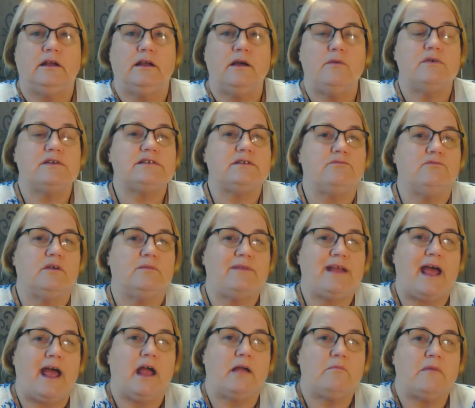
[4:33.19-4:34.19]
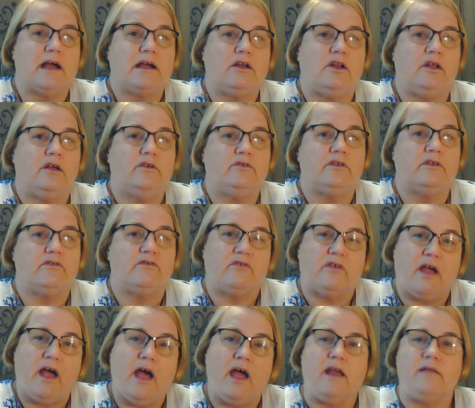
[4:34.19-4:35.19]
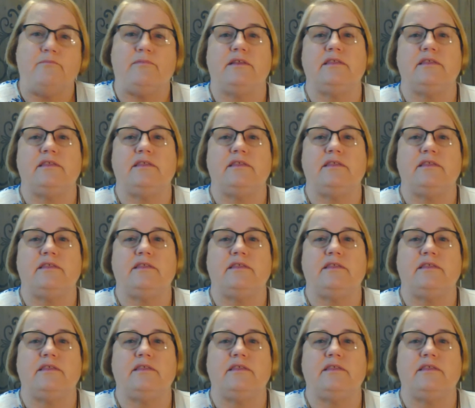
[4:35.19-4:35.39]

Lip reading: It wasn't room to hang my clothes inside,